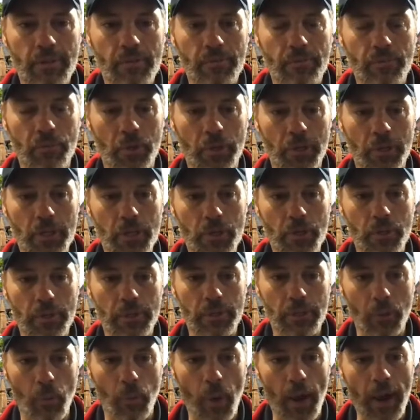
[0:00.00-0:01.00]
for you and
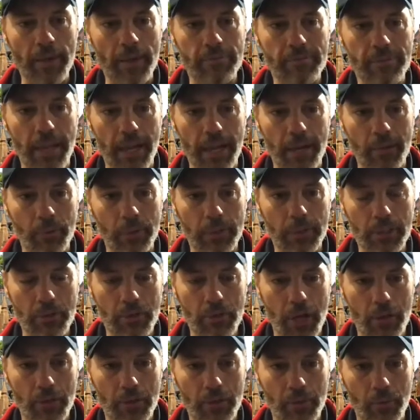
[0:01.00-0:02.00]
your wife now when you
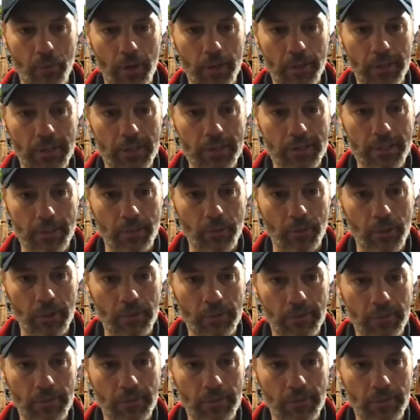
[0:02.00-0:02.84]
go to Walt Disney World?